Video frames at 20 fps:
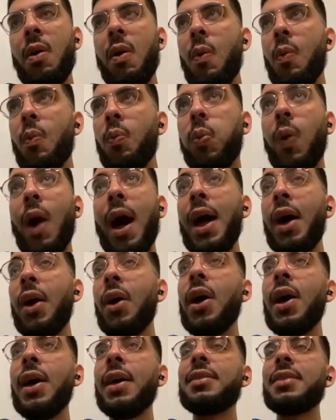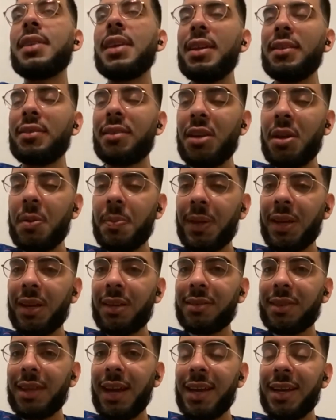while it's easy to be
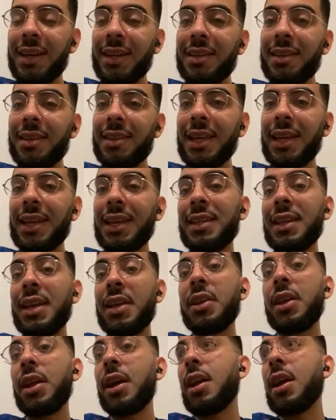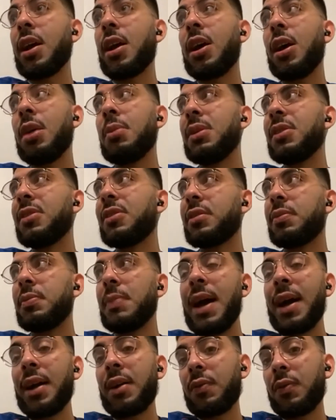excited thinking that they're gonna come and
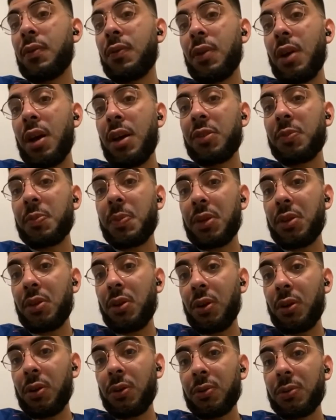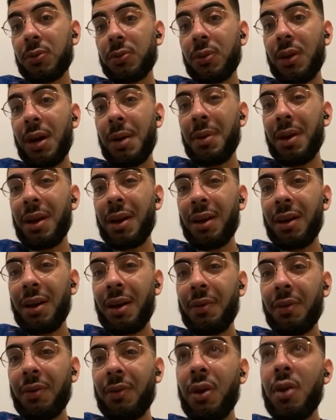smack Espanyol,
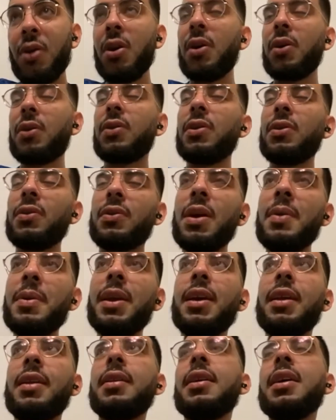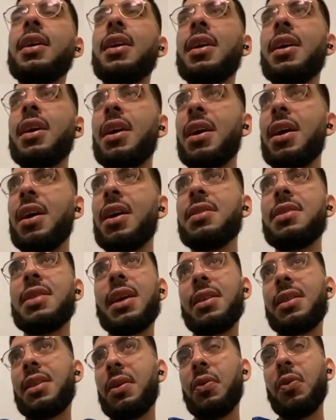no, I mean,
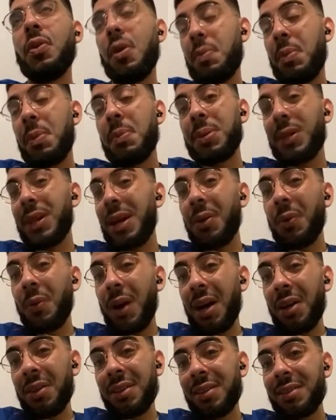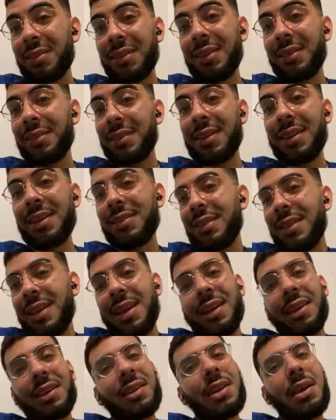who have been playing well this season, it's
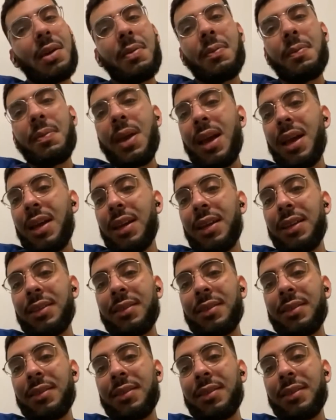like, man,